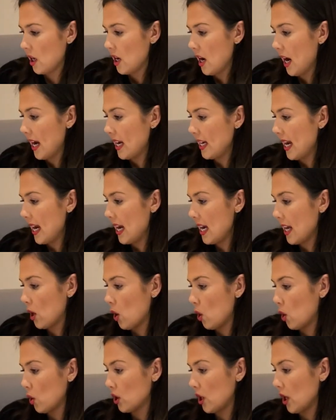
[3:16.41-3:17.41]
It nearly
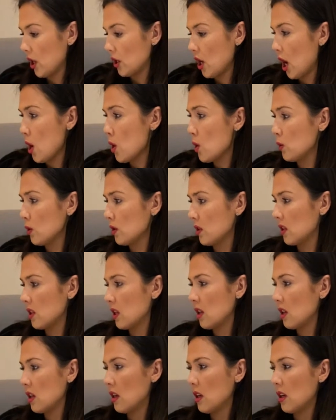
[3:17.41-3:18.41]
caught her nose.
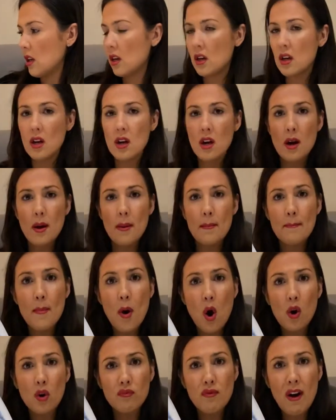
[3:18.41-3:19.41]

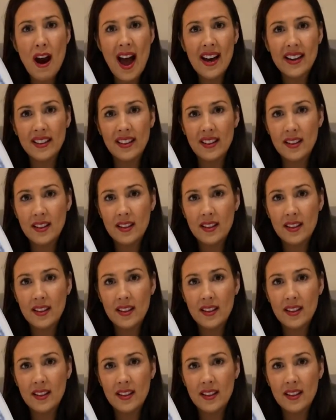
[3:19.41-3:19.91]
Mog ran.